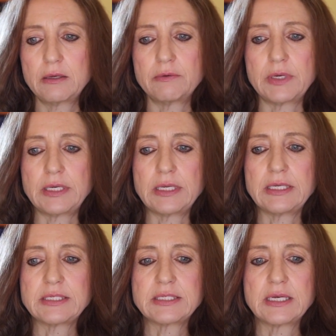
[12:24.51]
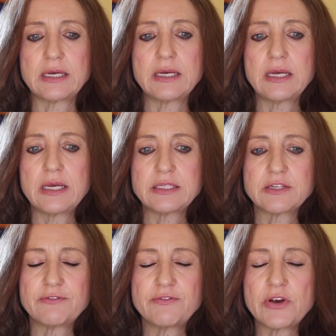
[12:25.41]
Right? It's a
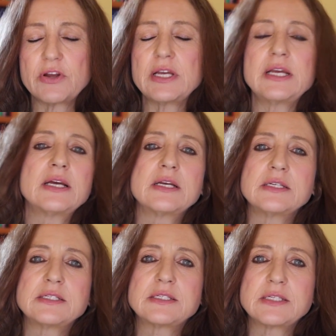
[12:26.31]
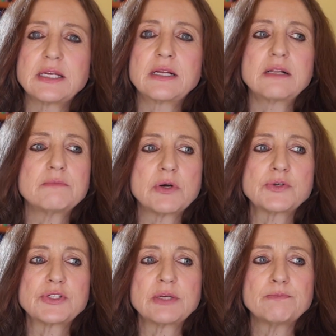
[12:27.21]
very single,
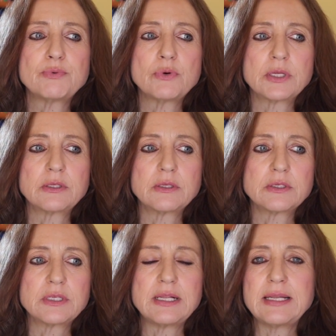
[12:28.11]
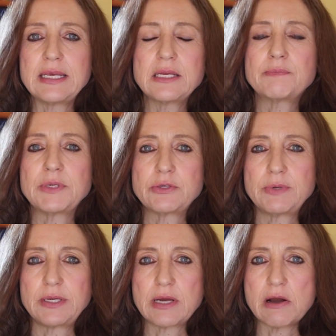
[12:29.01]
most important link
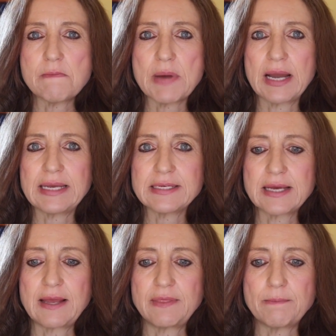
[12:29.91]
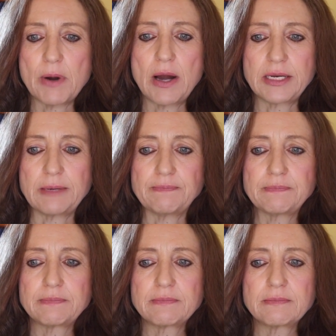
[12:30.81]
between our mind and the body.
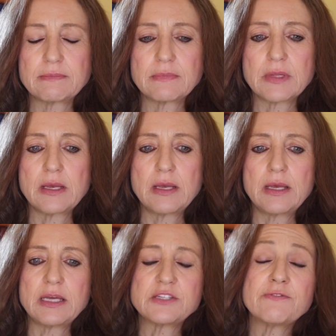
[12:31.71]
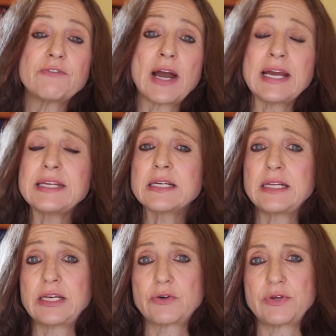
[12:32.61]
Is
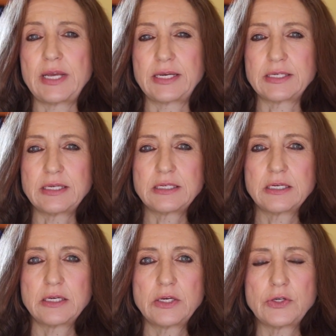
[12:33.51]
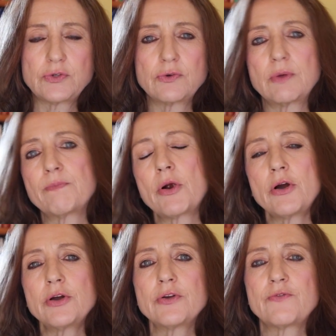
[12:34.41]
vitally connected to the
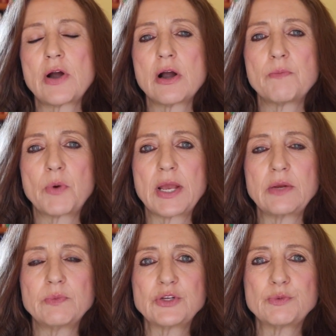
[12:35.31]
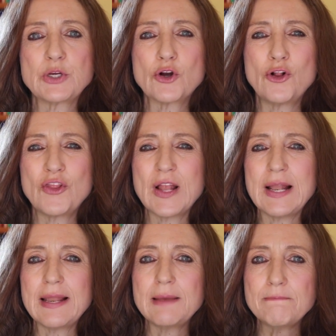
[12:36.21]
part of our brain which we call the
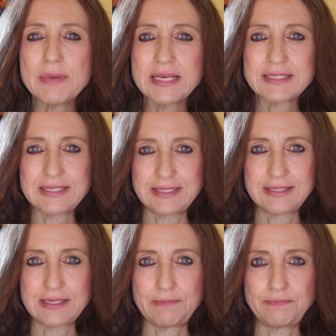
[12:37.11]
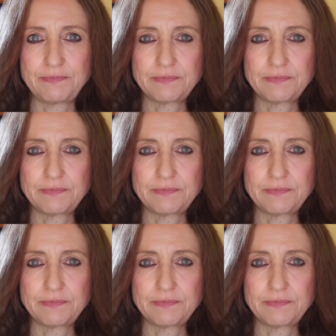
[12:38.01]
limbic system.